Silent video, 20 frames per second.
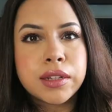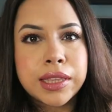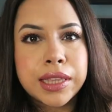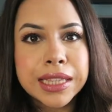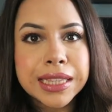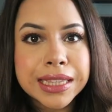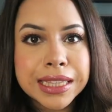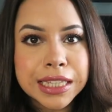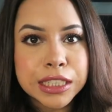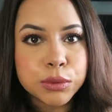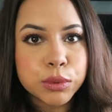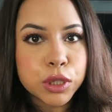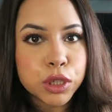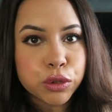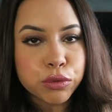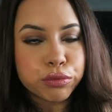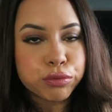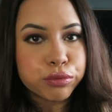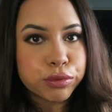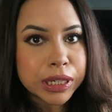So I think these would
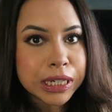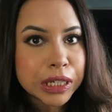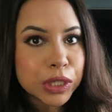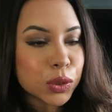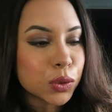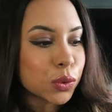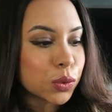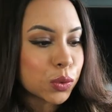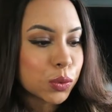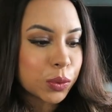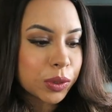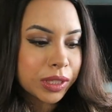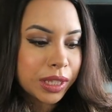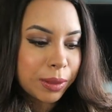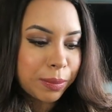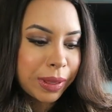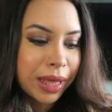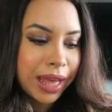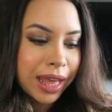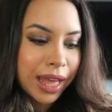look really cool with
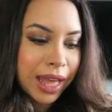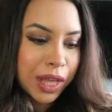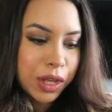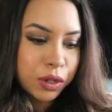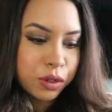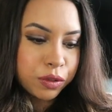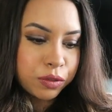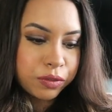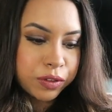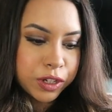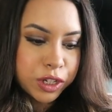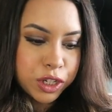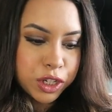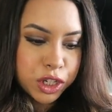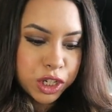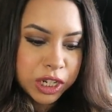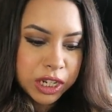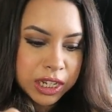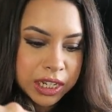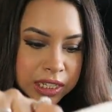a pair of
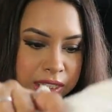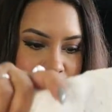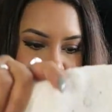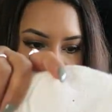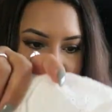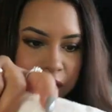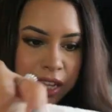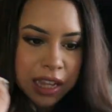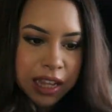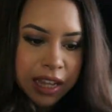jeans.